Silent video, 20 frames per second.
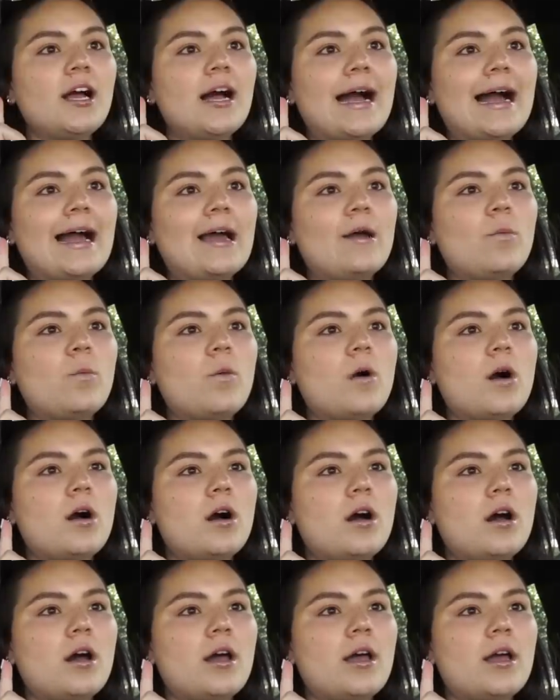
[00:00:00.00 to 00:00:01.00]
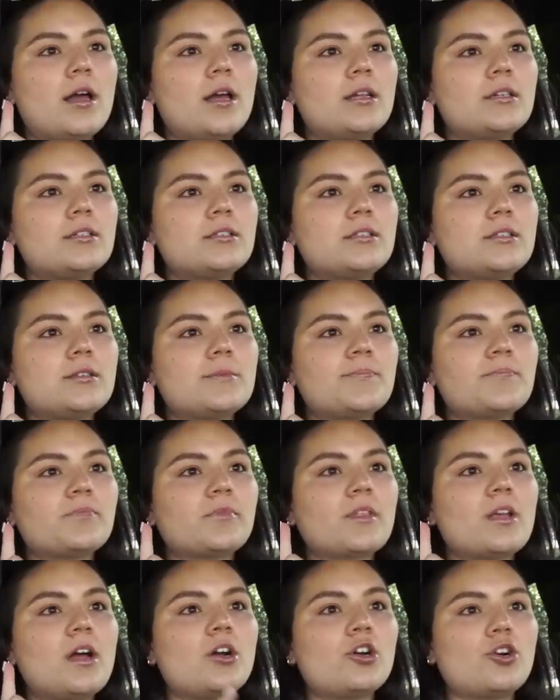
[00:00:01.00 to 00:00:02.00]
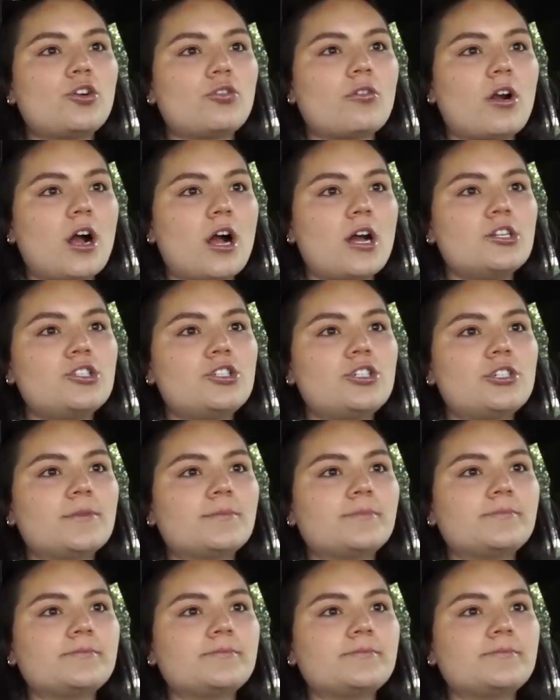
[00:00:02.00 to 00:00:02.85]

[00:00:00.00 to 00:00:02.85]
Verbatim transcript: I want a garage.